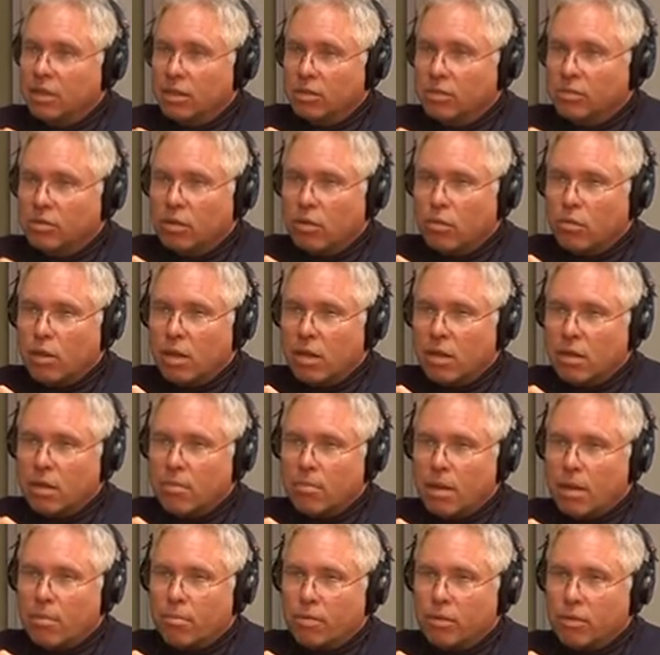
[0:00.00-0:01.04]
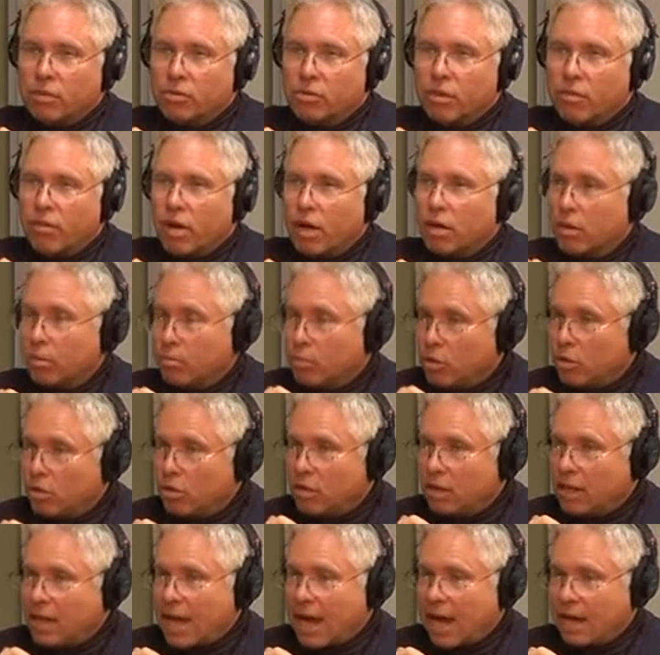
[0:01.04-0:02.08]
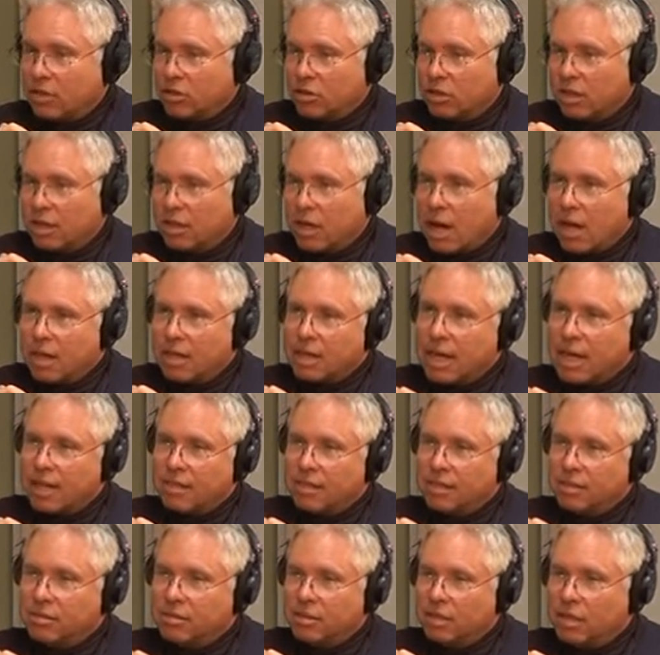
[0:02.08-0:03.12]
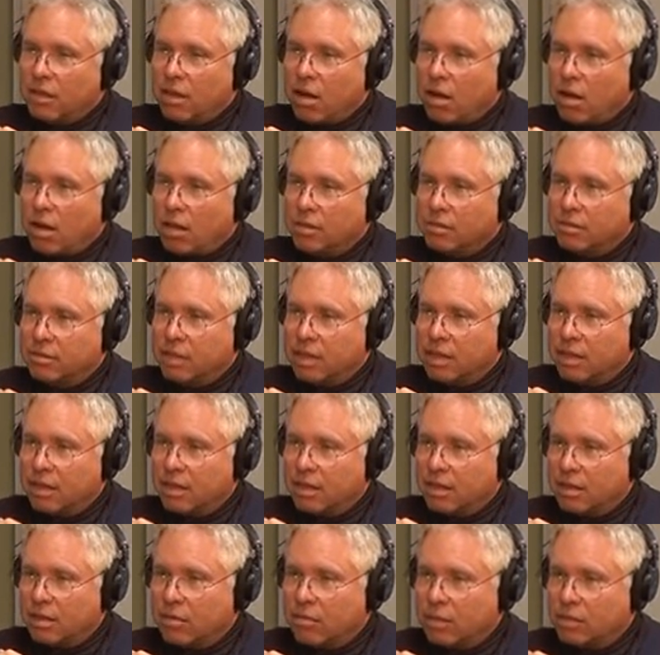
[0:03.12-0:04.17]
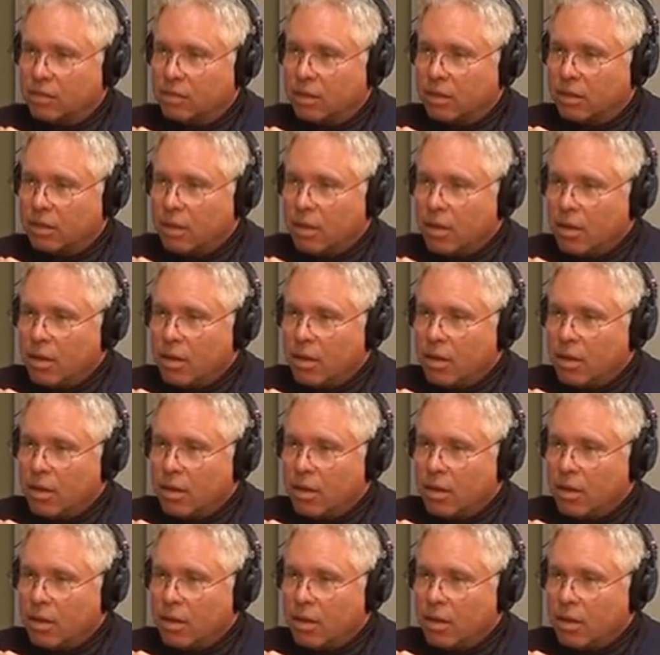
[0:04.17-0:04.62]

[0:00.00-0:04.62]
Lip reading: so one of the members of our community actually contacted City Hall and said that there was a